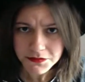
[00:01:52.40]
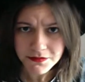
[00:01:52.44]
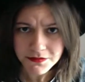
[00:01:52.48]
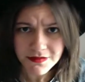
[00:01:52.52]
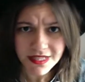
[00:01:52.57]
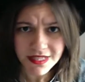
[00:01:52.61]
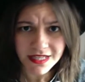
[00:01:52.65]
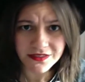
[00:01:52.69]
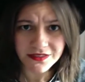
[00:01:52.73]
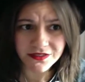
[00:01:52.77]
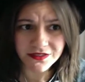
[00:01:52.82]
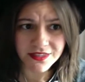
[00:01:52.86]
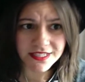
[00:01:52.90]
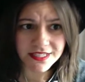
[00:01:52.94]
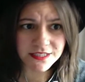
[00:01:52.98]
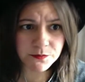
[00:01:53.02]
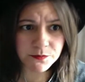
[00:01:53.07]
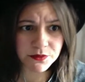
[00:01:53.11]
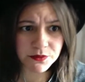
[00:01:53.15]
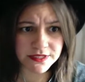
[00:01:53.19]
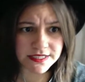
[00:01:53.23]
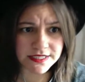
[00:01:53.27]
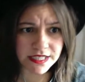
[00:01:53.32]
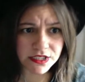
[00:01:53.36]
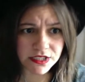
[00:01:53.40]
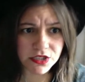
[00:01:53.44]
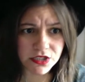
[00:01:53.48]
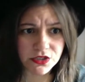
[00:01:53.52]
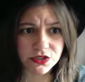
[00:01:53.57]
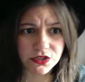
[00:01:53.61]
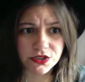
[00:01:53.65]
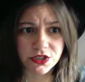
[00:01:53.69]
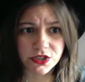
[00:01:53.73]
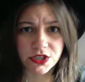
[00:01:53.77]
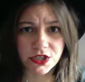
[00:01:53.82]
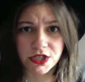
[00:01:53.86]
this
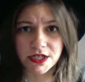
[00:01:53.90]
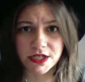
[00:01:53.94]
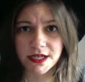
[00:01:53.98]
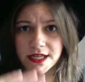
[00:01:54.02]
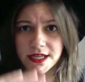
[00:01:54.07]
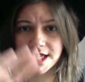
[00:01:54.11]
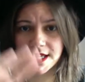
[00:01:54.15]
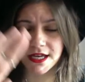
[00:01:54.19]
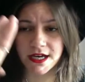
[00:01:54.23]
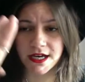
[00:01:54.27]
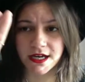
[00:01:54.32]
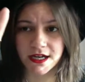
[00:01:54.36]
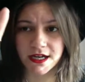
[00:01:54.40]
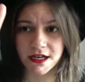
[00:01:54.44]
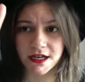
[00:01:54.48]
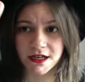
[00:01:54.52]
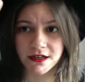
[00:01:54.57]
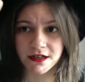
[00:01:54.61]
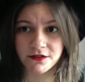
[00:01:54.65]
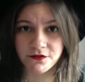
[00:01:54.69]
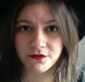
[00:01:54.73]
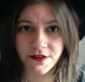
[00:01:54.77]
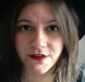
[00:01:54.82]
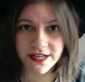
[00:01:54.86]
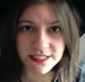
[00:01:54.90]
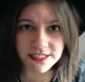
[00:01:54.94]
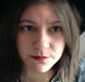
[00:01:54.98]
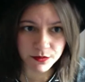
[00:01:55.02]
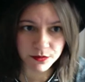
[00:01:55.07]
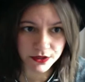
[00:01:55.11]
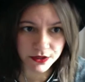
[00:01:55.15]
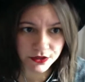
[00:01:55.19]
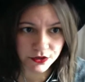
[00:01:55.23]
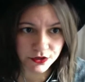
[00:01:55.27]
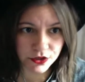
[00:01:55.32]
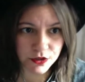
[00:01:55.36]
particular uh,
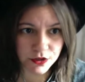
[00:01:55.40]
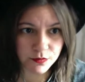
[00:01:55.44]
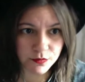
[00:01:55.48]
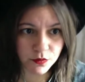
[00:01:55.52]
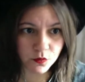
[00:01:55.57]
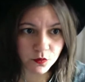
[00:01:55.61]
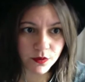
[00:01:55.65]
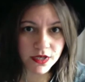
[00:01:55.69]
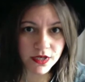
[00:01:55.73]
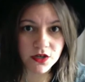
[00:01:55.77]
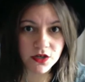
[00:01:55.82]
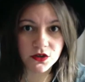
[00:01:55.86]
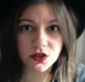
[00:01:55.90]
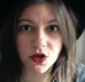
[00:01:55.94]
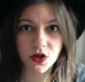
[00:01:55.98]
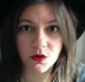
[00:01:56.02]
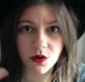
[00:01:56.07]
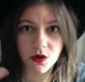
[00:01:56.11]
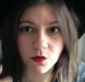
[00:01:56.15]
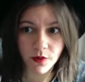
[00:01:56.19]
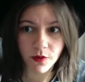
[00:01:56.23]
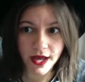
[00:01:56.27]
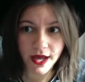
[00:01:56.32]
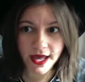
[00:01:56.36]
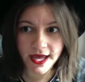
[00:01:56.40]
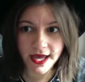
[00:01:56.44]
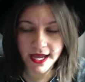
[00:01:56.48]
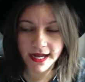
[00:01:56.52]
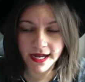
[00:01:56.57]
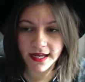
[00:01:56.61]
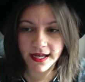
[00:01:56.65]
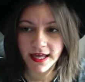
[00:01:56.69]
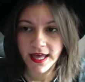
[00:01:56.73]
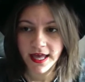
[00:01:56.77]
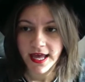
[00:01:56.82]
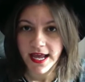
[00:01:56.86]
Facebook group will go away.
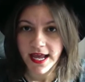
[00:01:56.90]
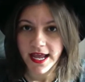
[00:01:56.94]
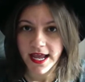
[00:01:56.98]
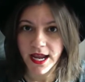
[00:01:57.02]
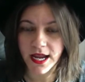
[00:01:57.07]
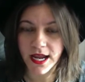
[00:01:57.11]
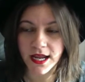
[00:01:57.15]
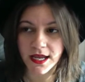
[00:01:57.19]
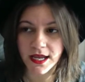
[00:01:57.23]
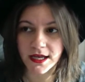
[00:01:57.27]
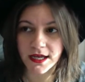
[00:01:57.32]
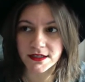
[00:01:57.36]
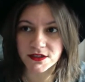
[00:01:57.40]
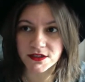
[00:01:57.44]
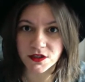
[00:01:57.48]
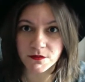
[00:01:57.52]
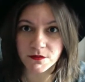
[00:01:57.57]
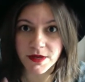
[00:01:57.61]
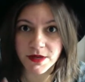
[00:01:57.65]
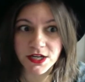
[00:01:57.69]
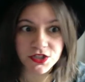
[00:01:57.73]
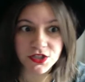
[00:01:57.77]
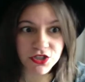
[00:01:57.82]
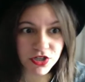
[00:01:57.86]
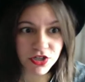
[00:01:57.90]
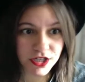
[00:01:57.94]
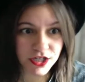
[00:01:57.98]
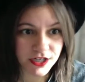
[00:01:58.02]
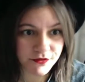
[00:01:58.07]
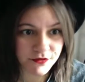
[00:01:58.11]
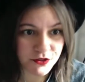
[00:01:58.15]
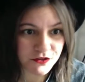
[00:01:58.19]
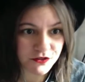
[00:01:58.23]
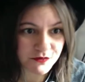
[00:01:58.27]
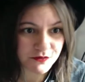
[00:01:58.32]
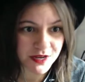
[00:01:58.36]
And so make sure if
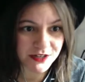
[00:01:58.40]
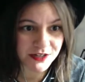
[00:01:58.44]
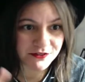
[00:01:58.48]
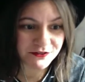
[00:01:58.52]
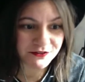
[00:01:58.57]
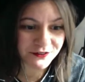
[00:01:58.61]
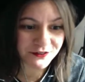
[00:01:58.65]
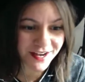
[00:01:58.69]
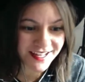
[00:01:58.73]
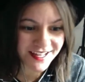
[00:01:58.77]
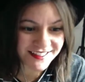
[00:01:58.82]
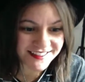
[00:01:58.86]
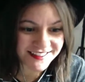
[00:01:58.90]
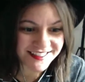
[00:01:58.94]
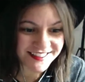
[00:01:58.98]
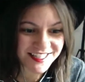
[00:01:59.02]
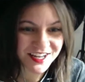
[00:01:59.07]
you've made friends